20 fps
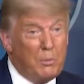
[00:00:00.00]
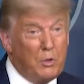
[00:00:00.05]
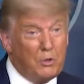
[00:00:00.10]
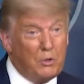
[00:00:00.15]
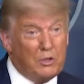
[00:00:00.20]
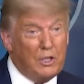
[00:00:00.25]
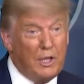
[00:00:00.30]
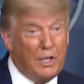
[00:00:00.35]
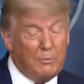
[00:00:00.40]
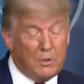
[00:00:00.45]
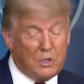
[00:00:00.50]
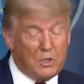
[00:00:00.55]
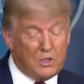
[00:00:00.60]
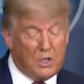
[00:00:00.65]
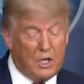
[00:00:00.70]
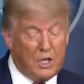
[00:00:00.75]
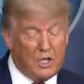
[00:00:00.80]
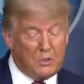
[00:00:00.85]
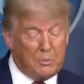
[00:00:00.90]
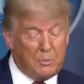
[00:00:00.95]
been
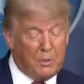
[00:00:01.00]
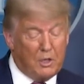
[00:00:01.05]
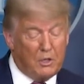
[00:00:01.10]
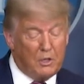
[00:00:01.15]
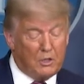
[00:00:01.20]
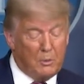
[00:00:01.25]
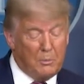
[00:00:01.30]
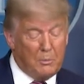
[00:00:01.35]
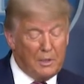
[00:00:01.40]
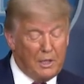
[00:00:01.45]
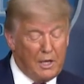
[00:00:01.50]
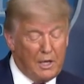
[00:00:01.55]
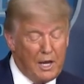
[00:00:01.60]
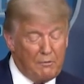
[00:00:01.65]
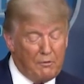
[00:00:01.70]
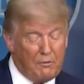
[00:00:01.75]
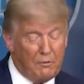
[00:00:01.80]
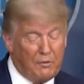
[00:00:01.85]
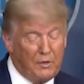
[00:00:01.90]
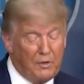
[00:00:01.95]
helping the U.S.
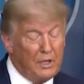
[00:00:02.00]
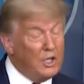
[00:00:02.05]
fight